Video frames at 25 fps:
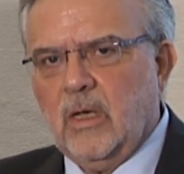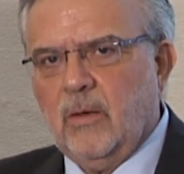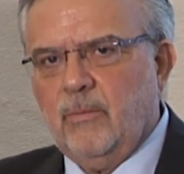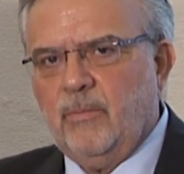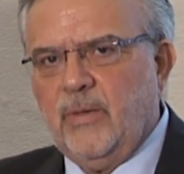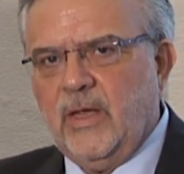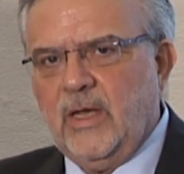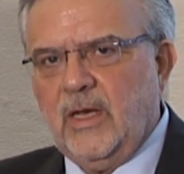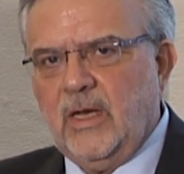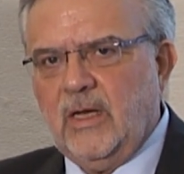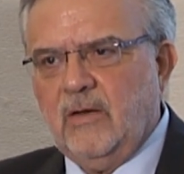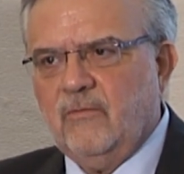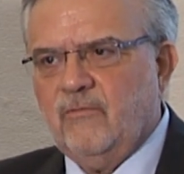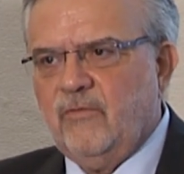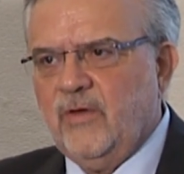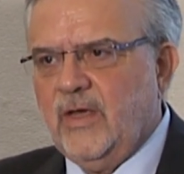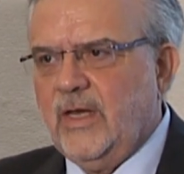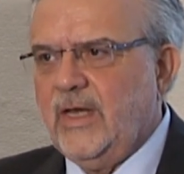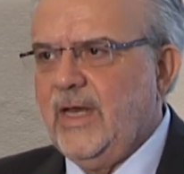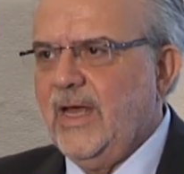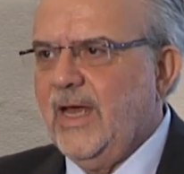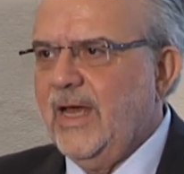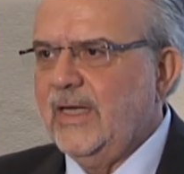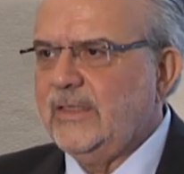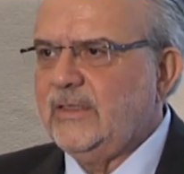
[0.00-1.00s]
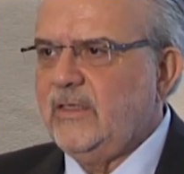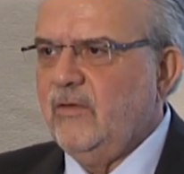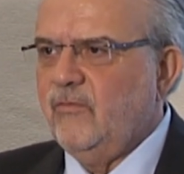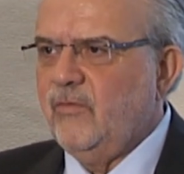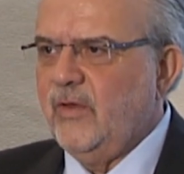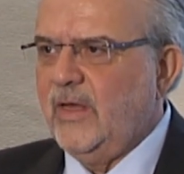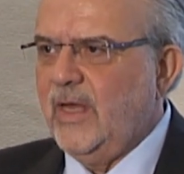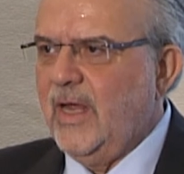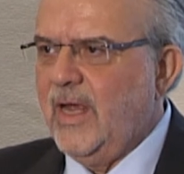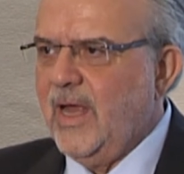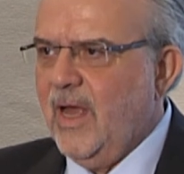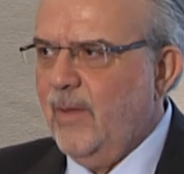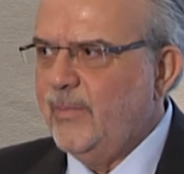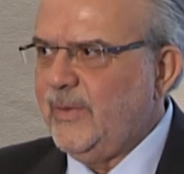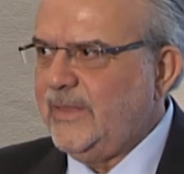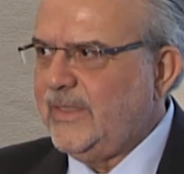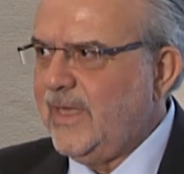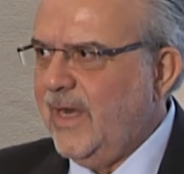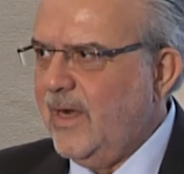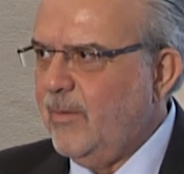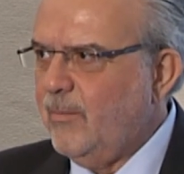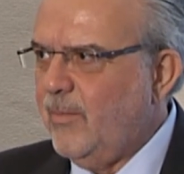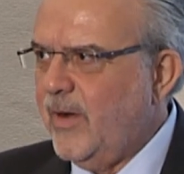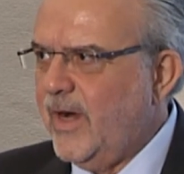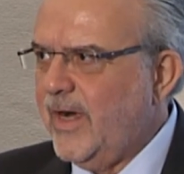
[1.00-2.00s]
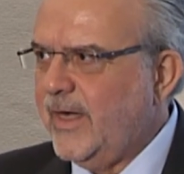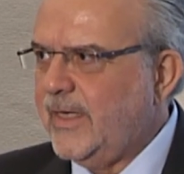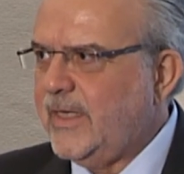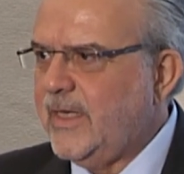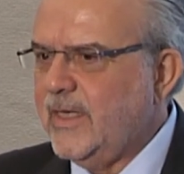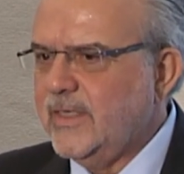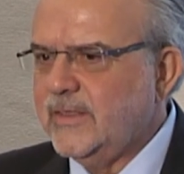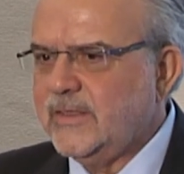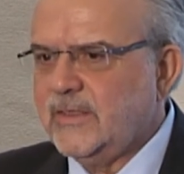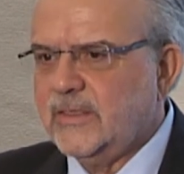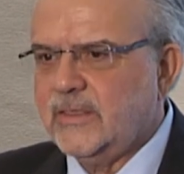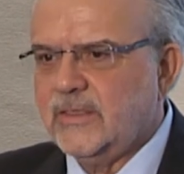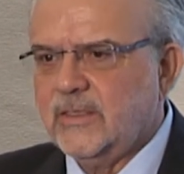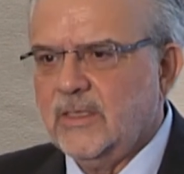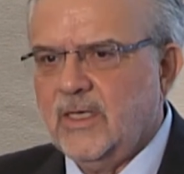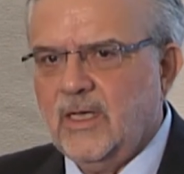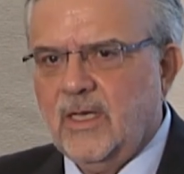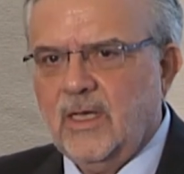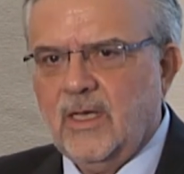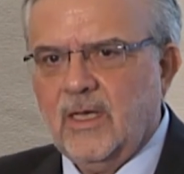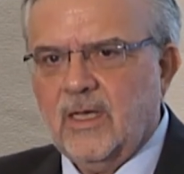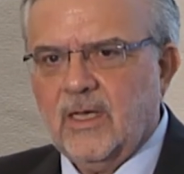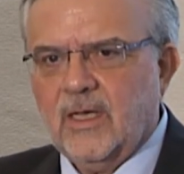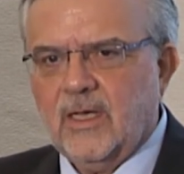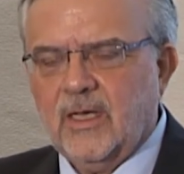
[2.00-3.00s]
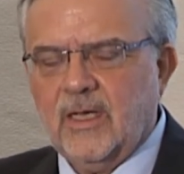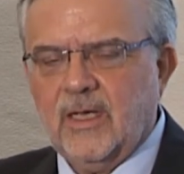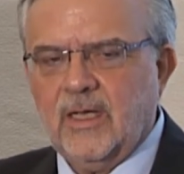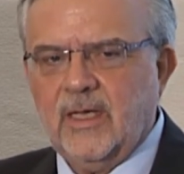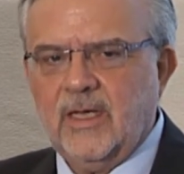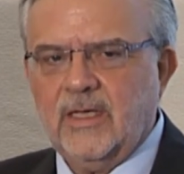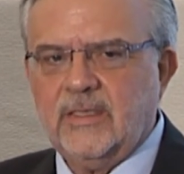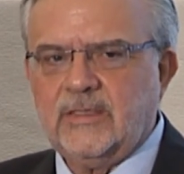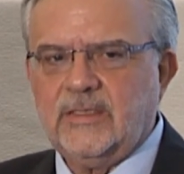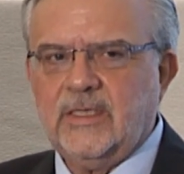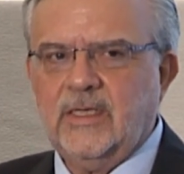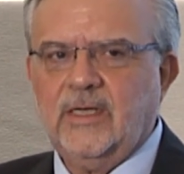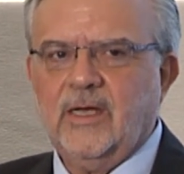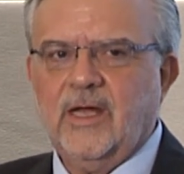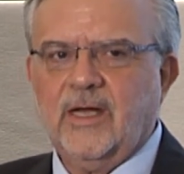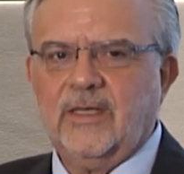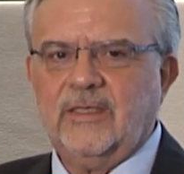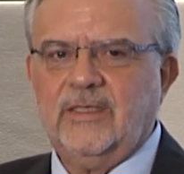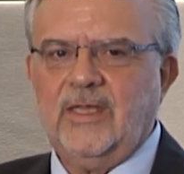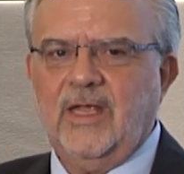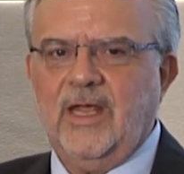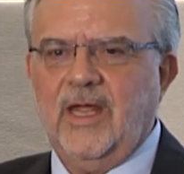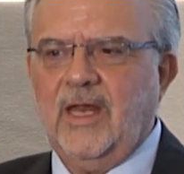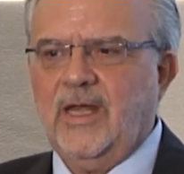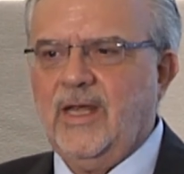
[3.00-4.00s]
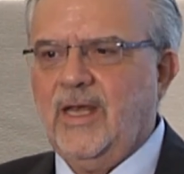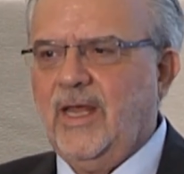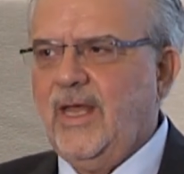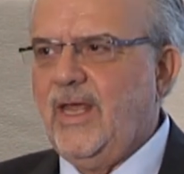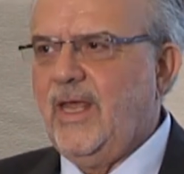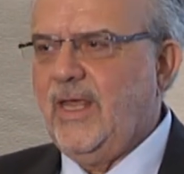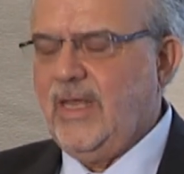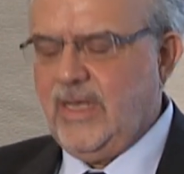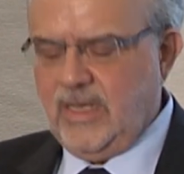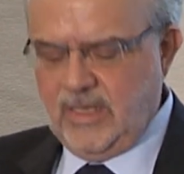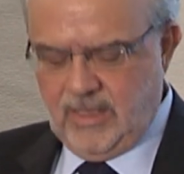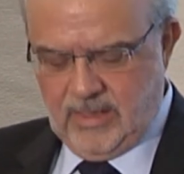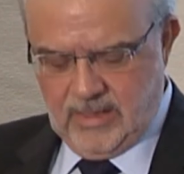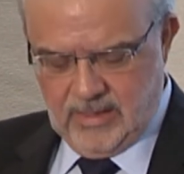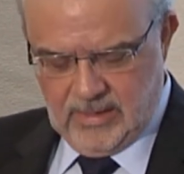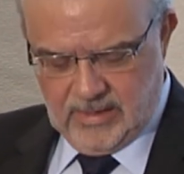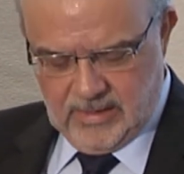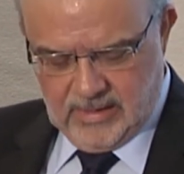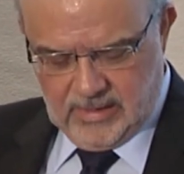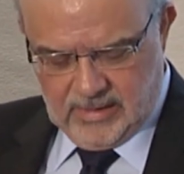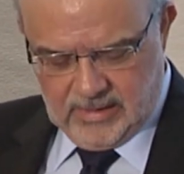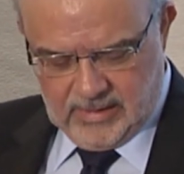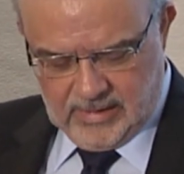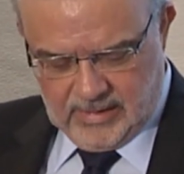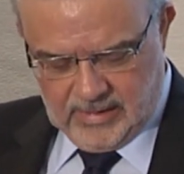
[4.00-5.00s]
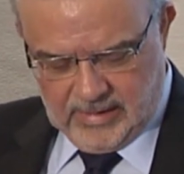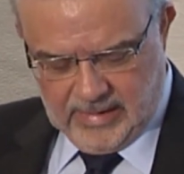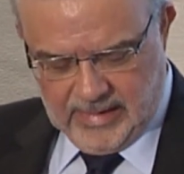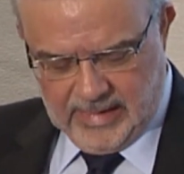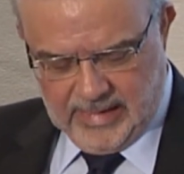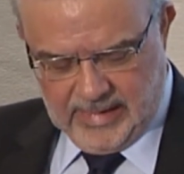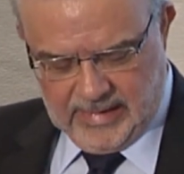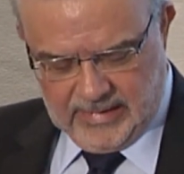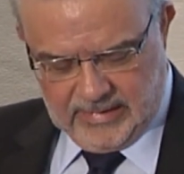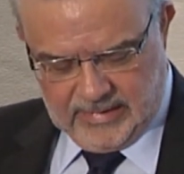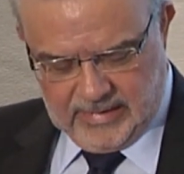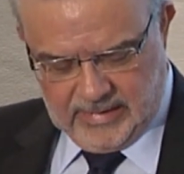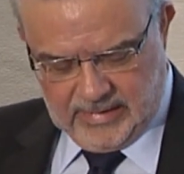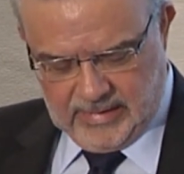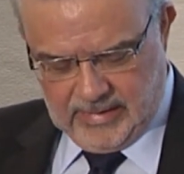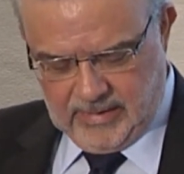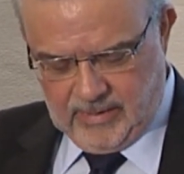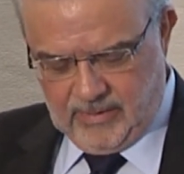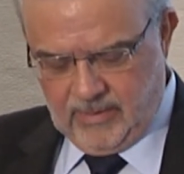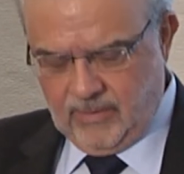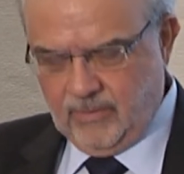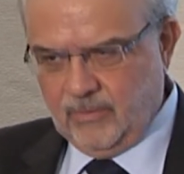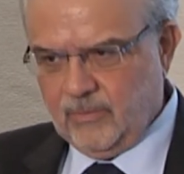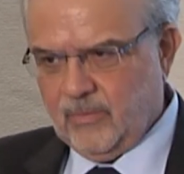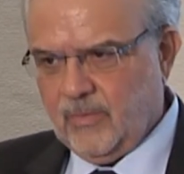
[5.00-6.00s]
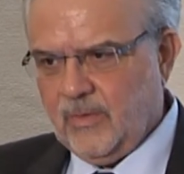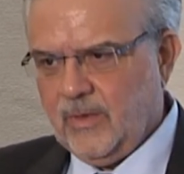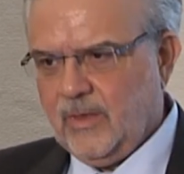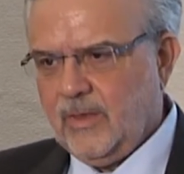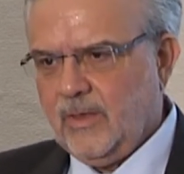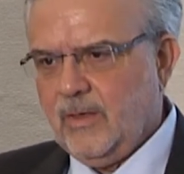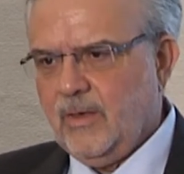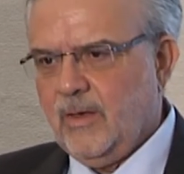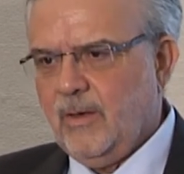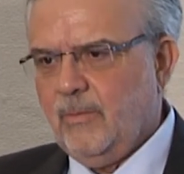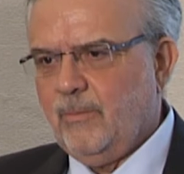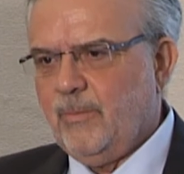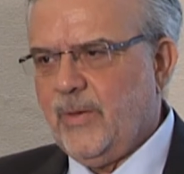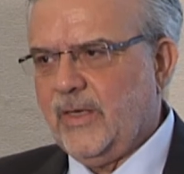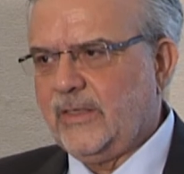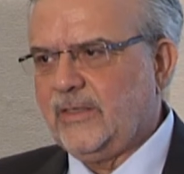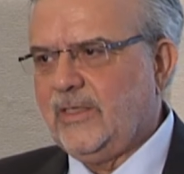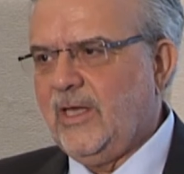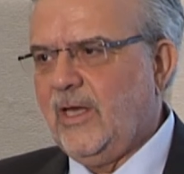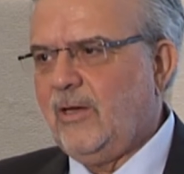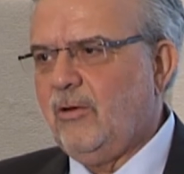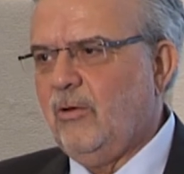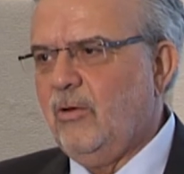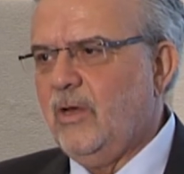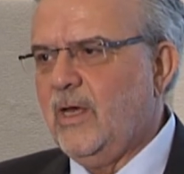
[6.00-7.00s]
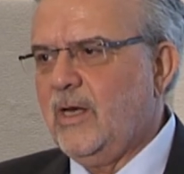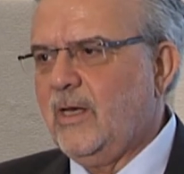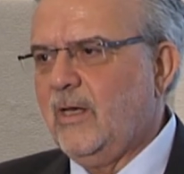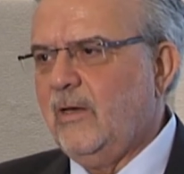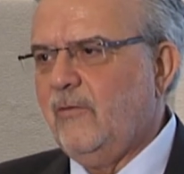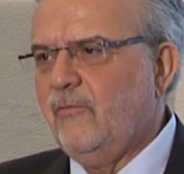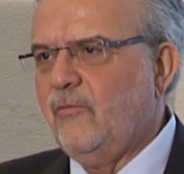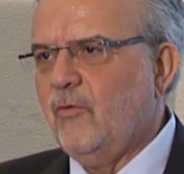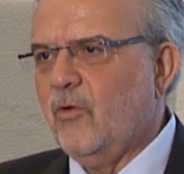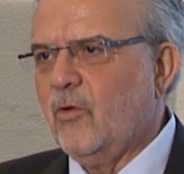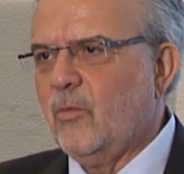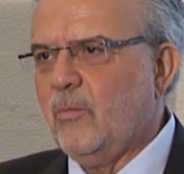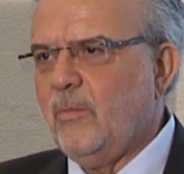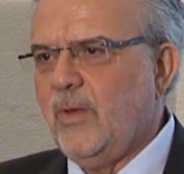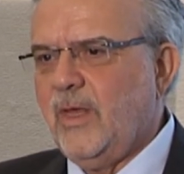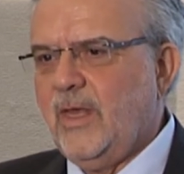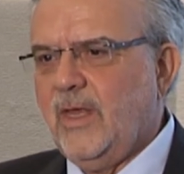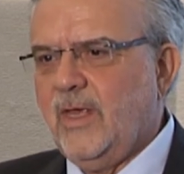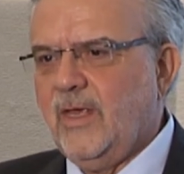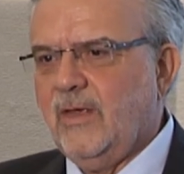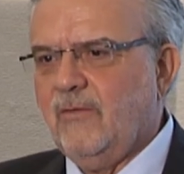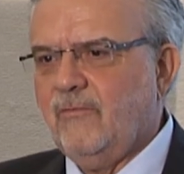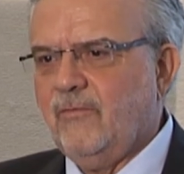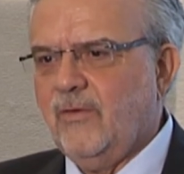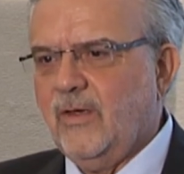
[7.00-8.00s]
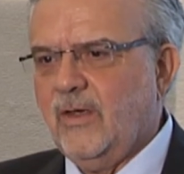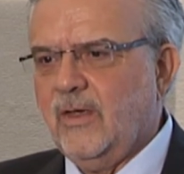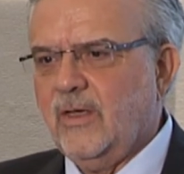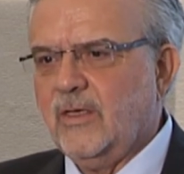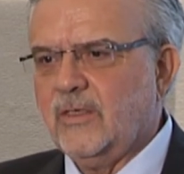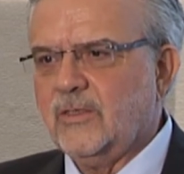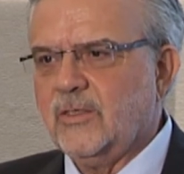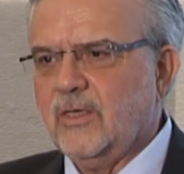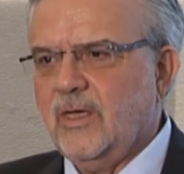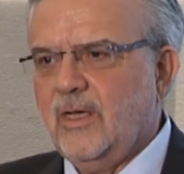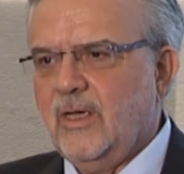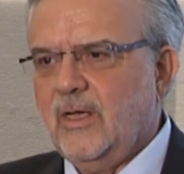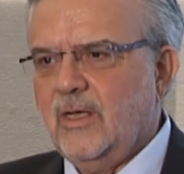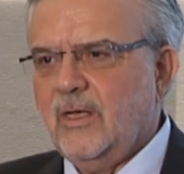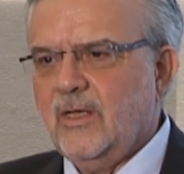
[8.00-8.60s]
being very active in capital markets, it's in our DNA. And um, particularly for me, have a